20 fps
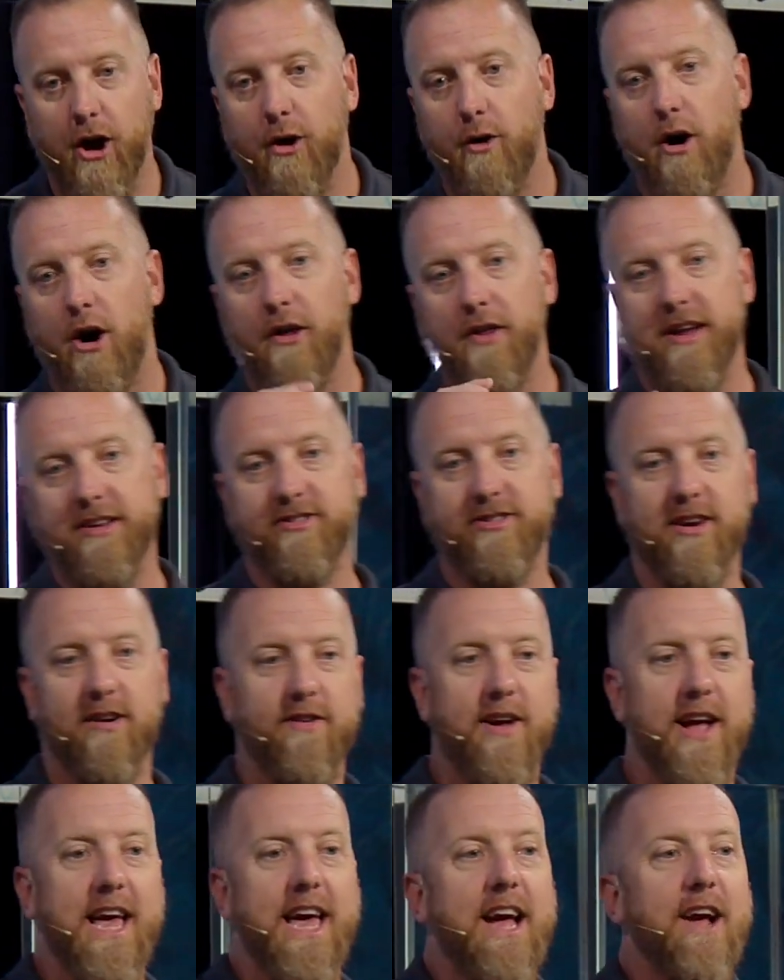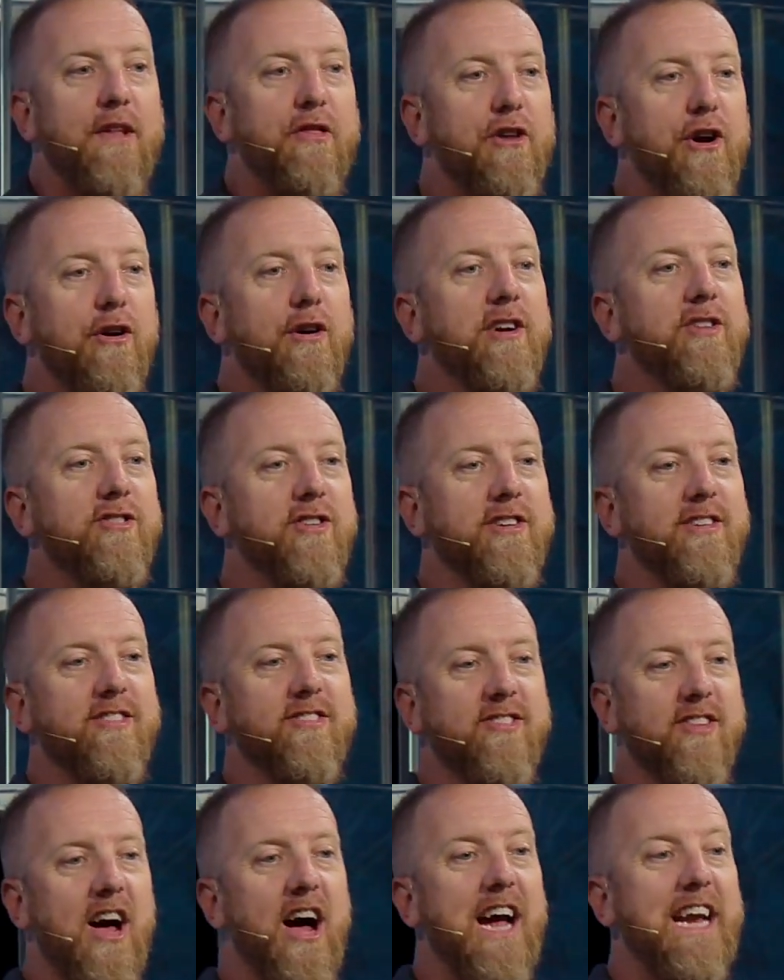all that stuff. There is a
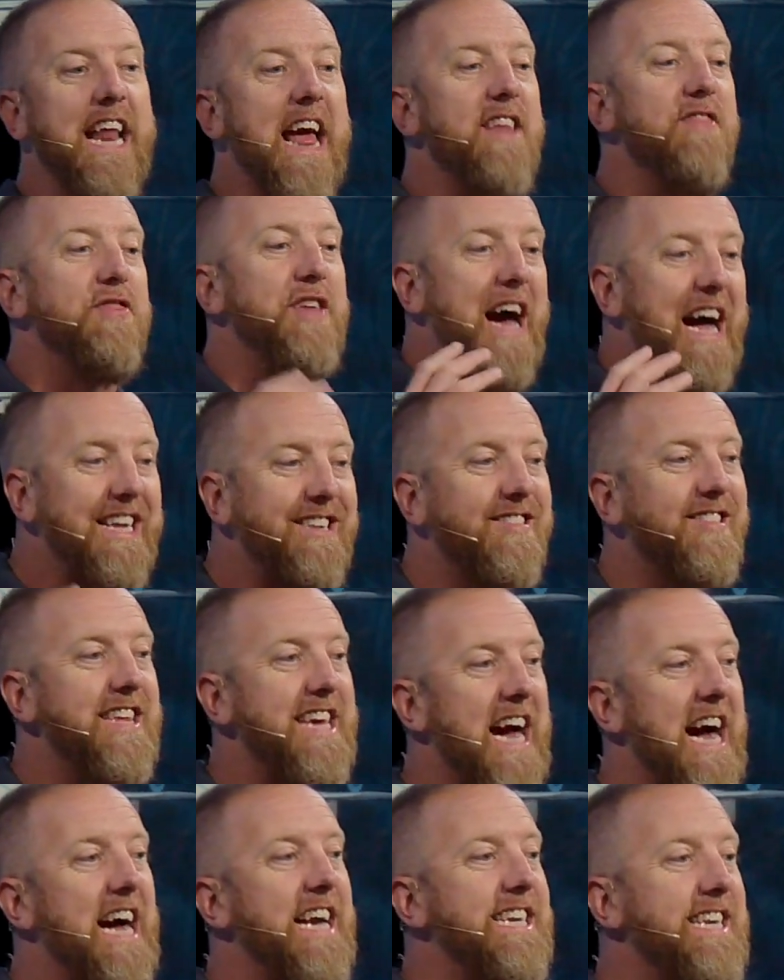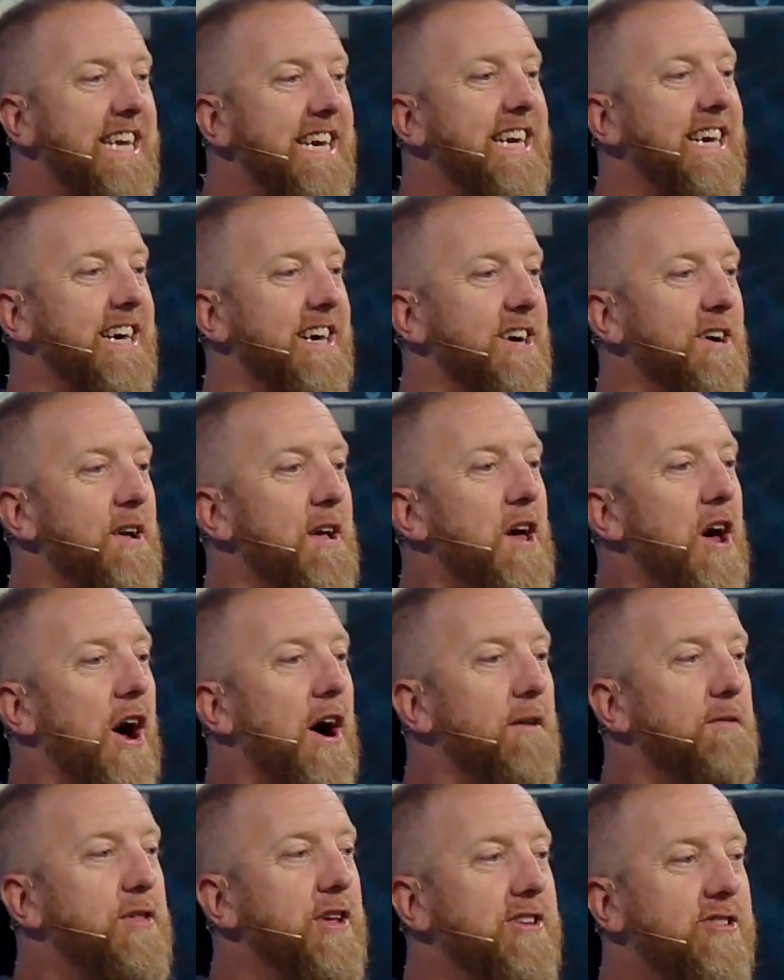design. And that's the idea
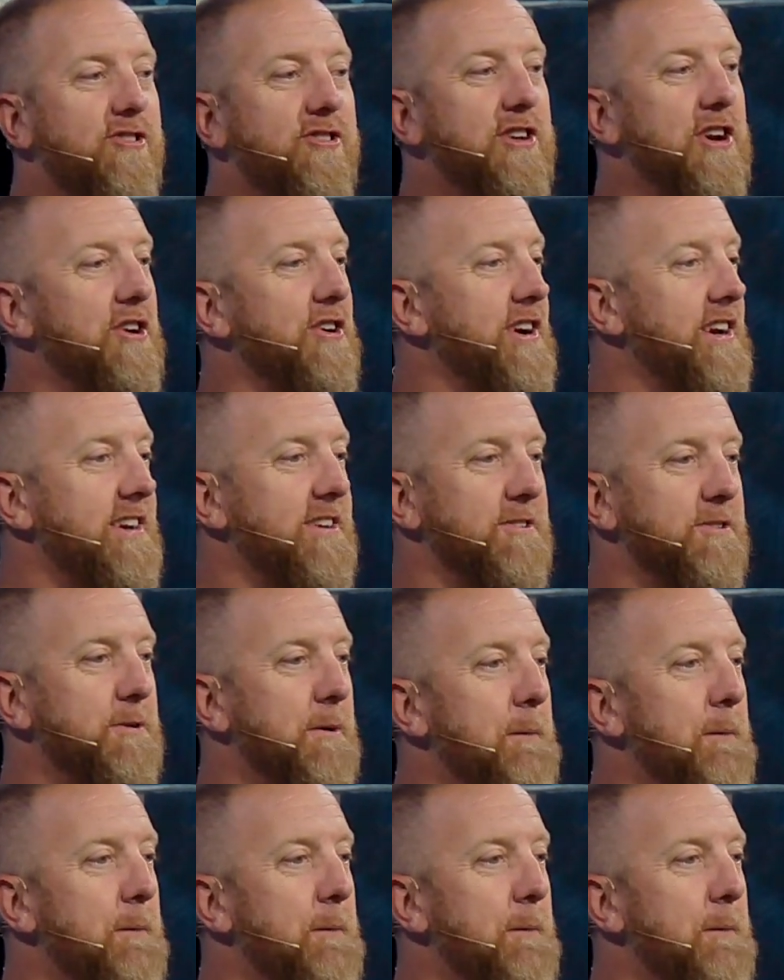of this series.